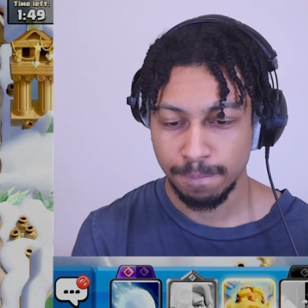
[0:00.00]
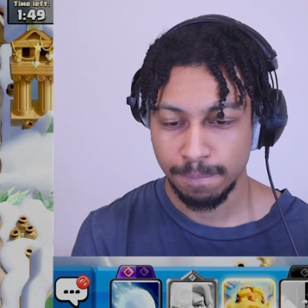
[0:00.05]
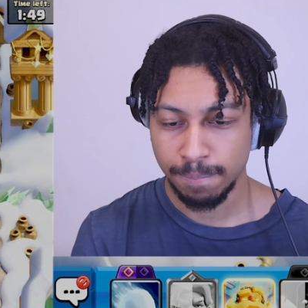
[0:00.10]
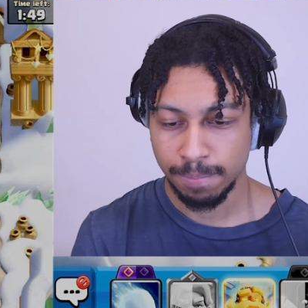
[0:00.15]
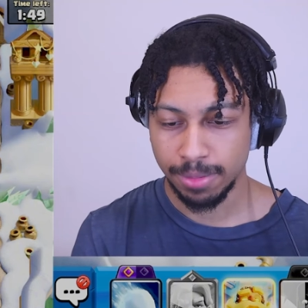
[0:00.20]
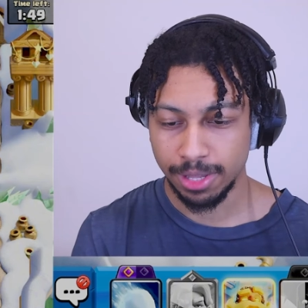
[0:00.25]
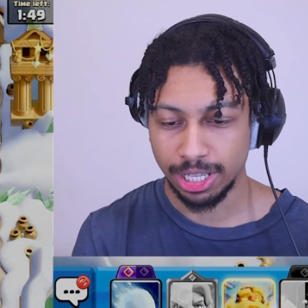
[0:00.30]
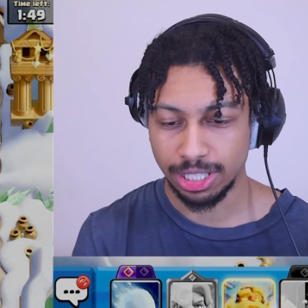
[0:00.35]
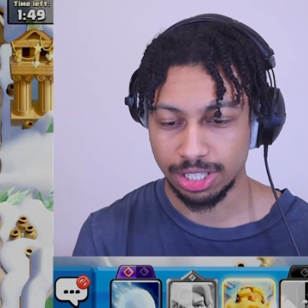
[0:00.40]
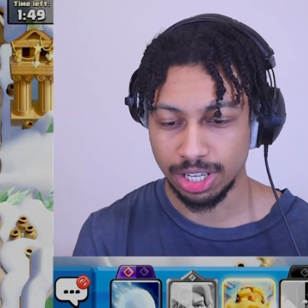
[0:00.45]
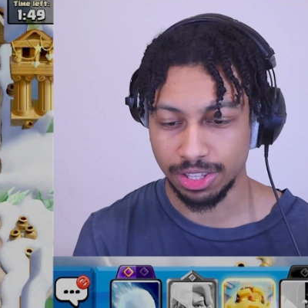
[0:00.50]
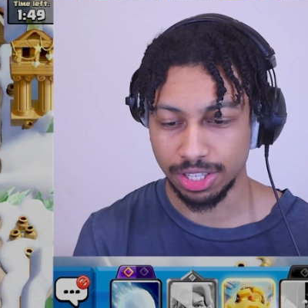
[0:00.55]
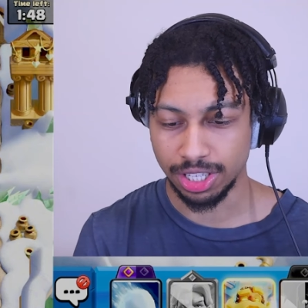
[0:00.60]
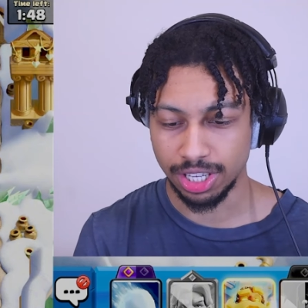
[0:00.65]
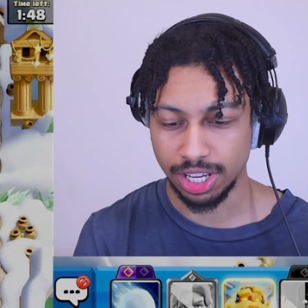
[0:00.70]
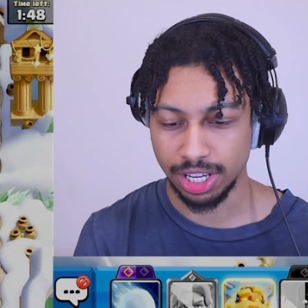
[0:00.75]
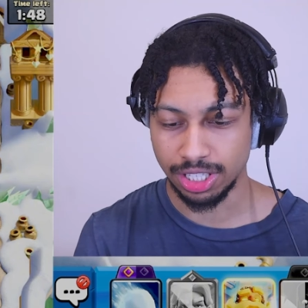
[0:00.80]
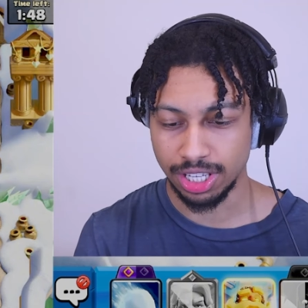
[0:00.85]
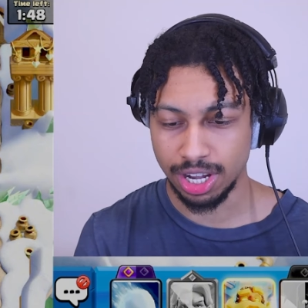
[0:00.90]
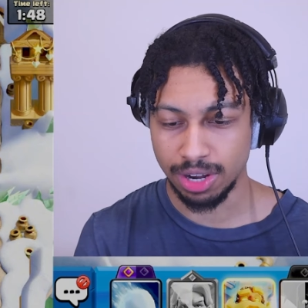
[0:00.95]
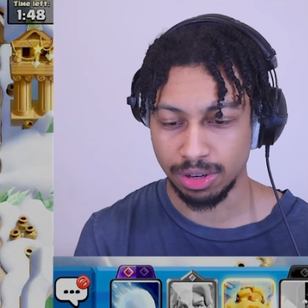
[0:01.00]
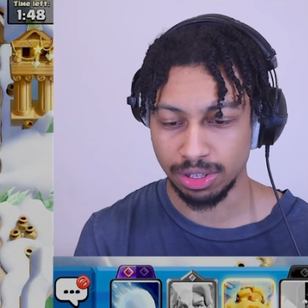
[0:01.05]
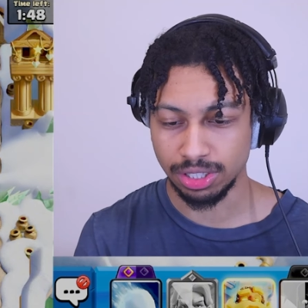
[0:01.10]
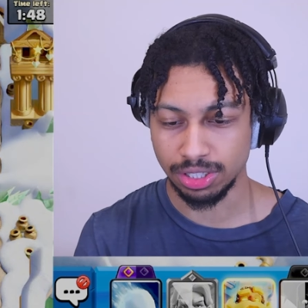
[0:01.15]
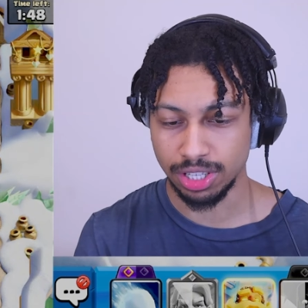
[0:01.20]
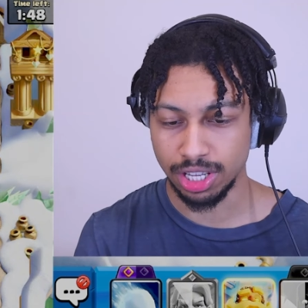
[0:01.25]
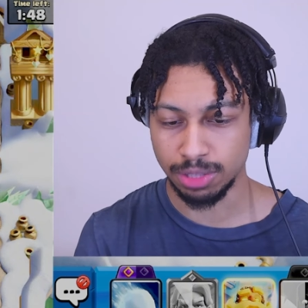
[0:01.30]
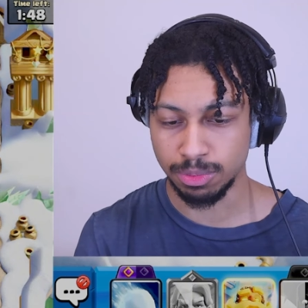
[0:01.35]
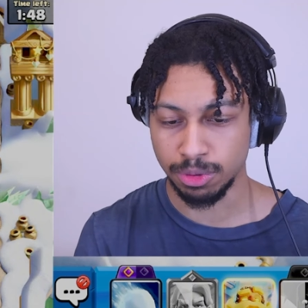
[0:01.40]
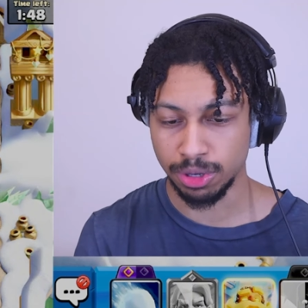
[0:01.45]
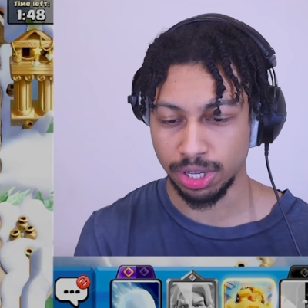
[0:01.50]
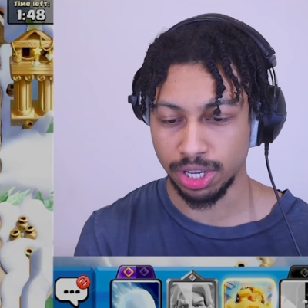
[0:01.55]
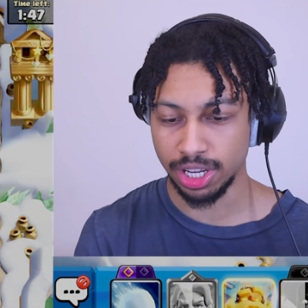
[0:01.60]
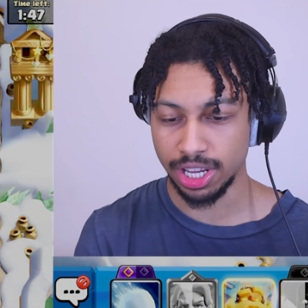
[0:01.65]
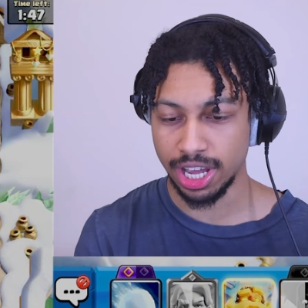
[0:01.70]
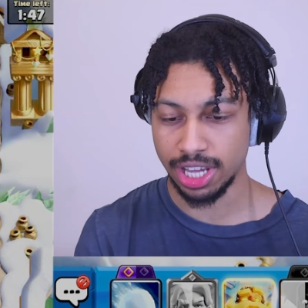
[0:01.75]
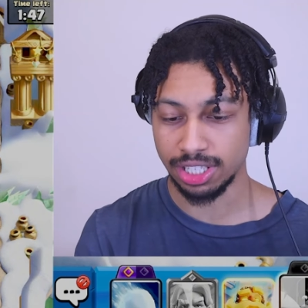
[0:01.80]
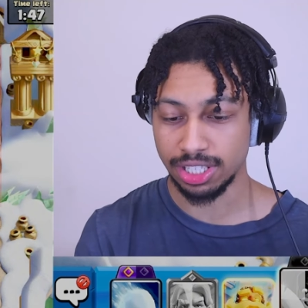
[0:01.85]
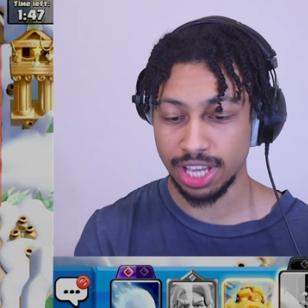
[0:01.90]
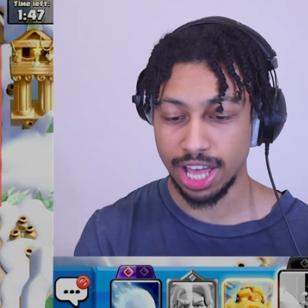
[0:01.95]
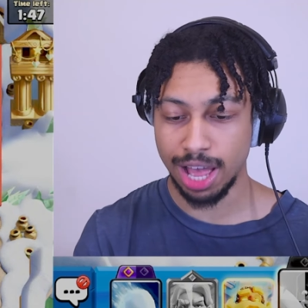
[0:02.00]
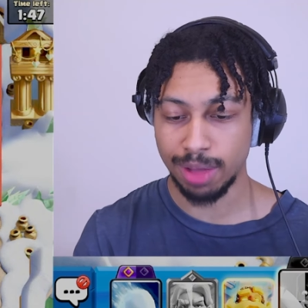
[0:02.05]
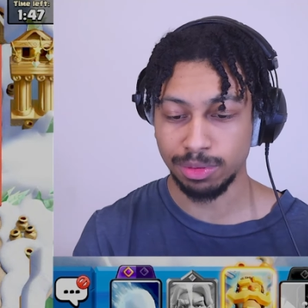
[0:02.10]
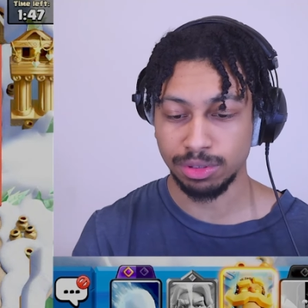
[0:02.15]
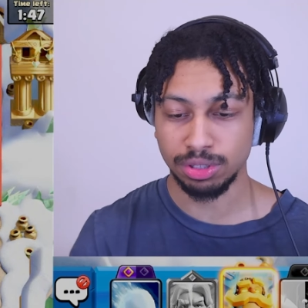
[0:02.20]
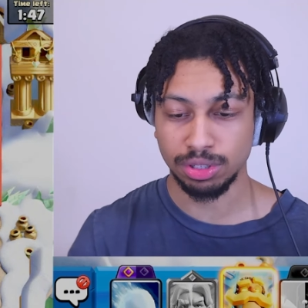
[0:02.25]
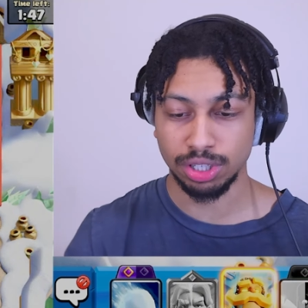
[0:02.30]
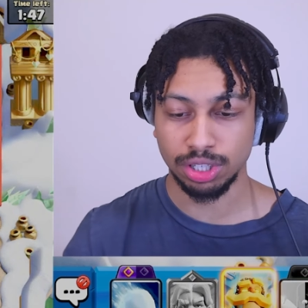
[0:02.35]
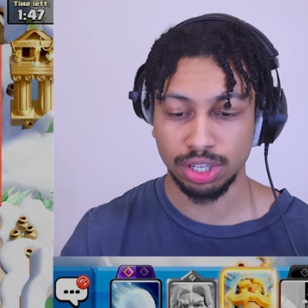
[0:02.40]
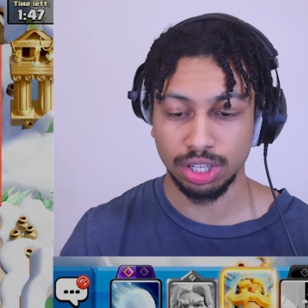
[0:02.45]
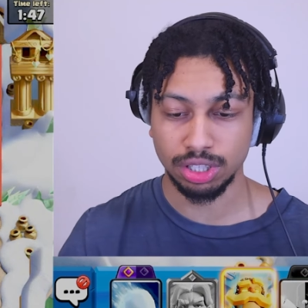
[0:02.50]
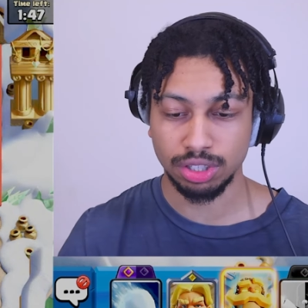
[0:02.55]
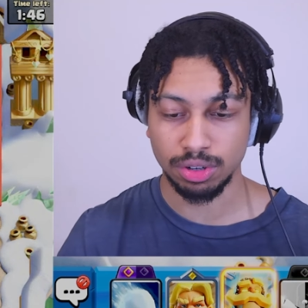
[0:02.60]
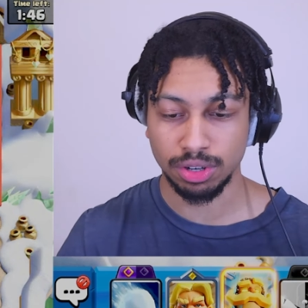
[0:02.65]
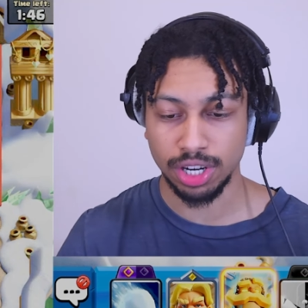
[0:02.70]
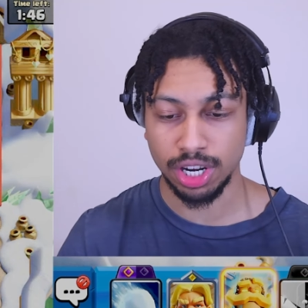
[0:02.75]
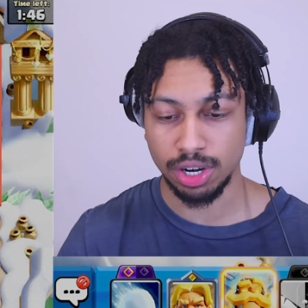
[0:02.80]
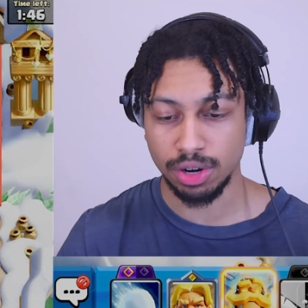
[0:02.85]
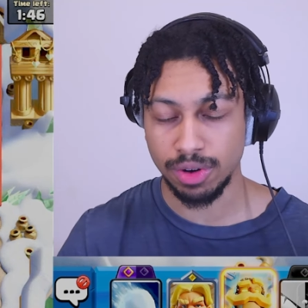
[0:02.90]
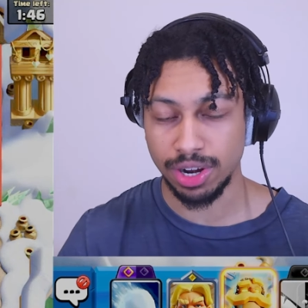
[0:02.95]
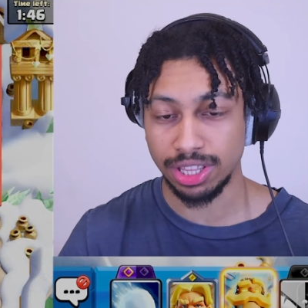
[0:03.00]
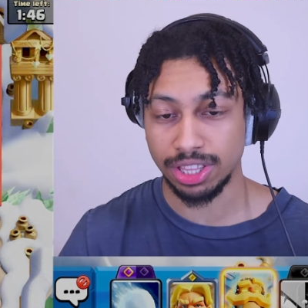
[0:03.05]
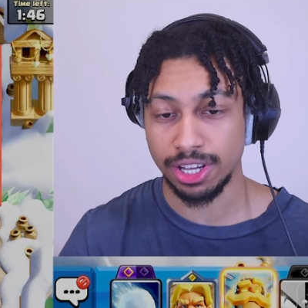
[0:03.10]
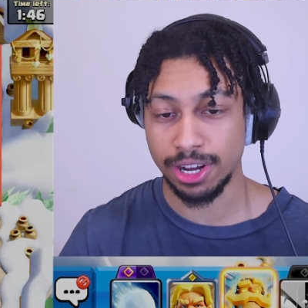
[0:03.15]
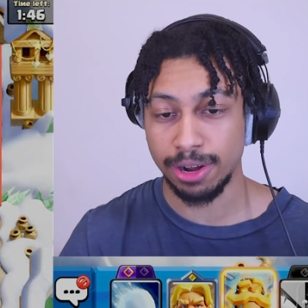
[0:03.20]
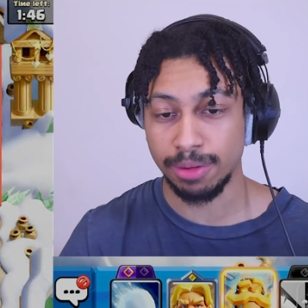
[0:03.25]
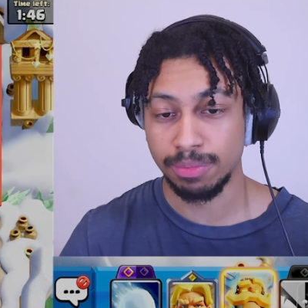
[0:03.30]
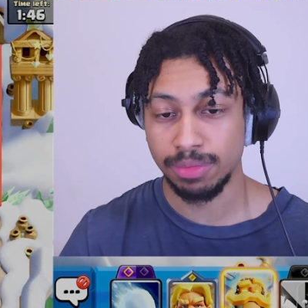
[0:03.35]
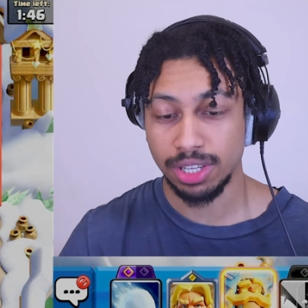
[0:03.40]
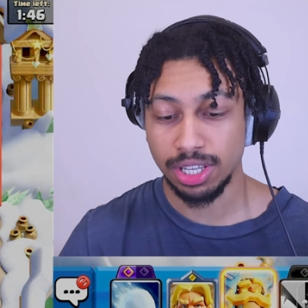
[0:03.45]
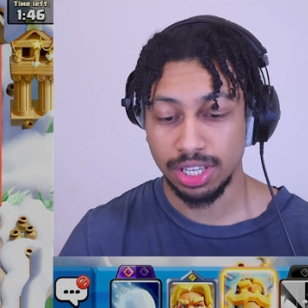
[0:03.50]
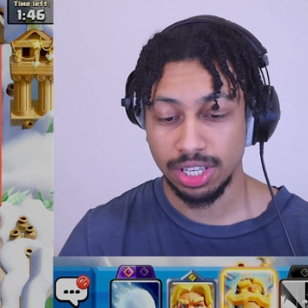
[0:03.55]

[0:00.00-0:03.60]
it's on the king tower. So that's brilliant, guys. Absolutely good tornado right there.